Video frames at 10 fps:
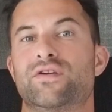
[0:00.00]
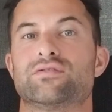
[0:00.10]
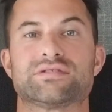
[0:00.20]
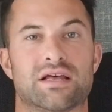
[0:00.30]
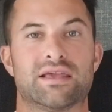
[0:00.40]

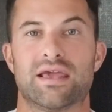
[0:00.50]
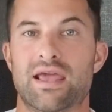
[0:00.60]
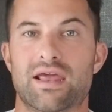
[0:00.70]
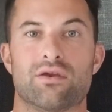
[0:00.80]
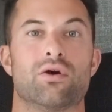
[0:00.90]
like
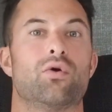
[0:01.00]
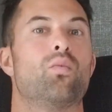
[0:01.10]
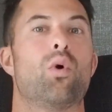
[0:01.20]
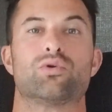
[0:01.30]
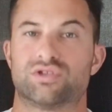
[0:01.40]
it
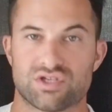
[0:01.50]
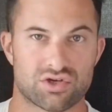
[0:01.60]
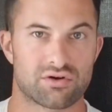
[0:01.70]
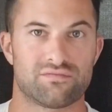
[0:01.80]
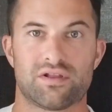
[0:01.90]
won't
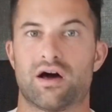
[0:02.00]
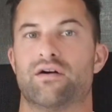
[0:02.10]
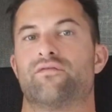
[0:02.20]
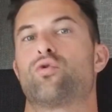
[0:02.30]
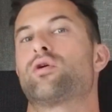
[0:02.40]
deserve love
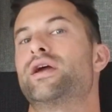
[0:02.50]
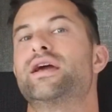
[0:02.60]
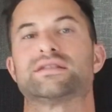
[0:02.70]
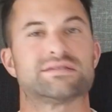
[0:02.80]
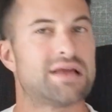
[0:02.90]
or
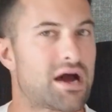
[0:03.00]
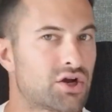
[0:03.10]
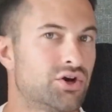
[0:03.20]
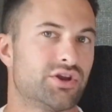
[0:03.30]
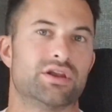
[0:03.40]
it's not
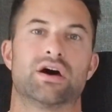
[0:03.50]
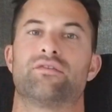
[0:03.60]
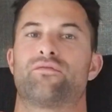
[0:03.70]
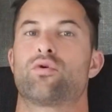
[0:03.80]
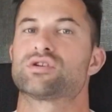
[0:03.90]
good enough
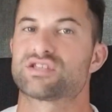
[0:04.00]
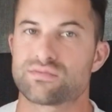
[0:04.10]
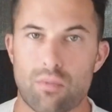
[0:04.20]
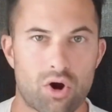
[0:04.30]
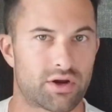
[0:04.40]
or
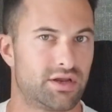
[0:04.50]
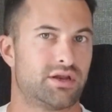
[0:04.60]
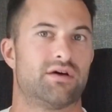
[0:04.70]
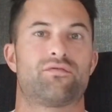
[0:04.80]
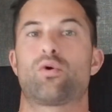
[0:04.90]
smart
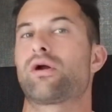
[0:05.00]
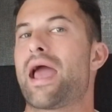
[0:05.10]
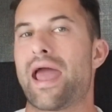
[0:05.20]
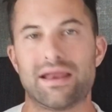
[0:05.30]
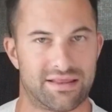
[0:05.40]
enough or
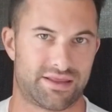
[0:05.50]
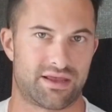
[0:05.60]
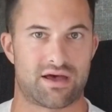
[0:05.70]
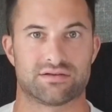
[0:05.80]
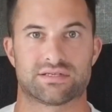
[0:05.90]
anything
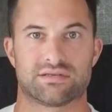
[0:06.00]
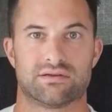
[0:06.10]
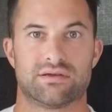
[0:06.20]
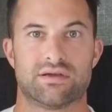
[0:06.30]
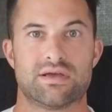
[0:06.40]
else.
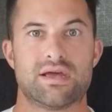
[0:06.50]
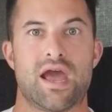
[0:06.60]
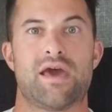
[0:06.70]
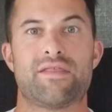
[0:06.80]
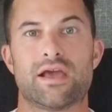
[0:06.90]

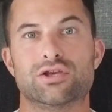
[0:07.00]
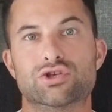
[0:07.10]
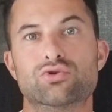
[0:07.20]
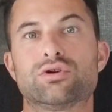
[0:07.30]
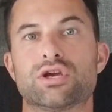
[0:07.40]
And that
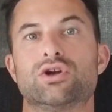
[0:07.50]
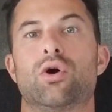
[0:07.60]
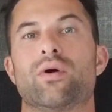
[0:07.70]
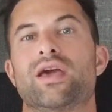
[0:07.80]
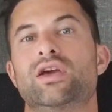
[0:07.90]
you can
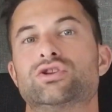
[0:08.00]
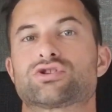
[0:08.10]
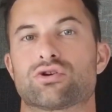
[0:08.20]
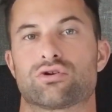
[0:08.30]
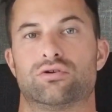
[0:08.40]
go
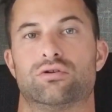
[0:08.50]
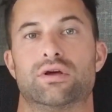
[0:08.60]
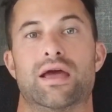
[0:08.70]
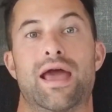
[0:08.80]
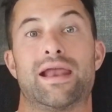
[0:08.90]
internal
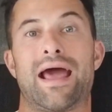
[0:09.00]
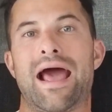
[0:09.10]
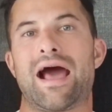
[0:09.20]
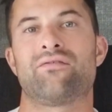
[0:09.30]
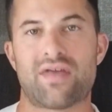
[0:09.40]
and
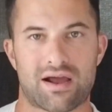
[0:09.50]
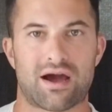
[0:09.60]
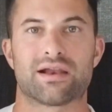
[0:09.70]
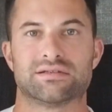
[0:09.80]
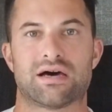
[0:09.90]
have that kind
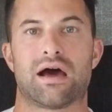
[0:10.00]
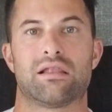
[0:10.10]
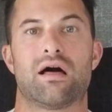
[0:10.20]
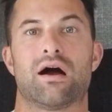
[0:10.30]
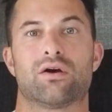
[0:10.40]
of
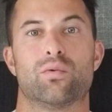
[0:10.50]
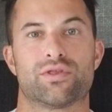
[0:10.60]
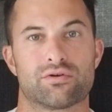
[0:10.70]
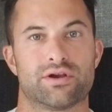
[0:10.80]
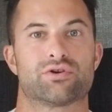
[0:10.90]
dialogue with your
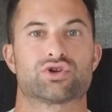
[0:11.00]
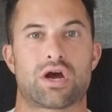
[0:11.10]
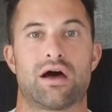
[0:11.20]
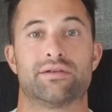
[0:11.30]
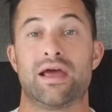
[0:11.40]
inner
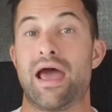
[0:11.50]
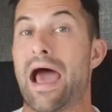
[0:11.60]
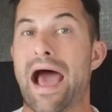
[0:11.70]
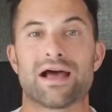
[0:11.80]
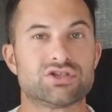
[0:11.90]
child
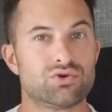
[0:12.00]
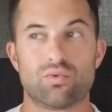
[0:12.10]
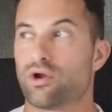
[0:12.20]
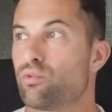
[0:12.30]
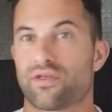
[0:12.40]
as you would
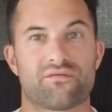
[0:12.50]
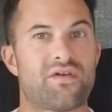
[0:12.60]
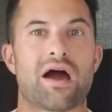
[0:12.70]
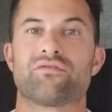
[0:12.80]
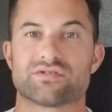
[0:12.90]
with a
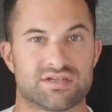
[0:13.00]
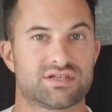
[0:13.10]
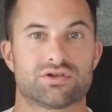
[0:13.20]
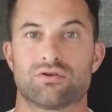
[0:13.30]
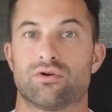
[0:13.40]
five or six
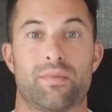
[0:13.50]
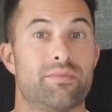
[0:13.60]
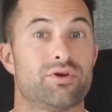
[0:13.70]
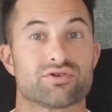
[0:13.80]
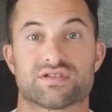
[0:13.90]
year old, maybe
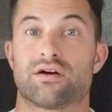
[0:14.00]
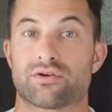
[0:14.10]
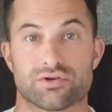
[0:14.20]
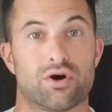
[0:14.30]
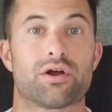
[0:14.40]
your son or
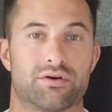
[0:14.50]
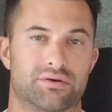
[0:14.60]
daughter,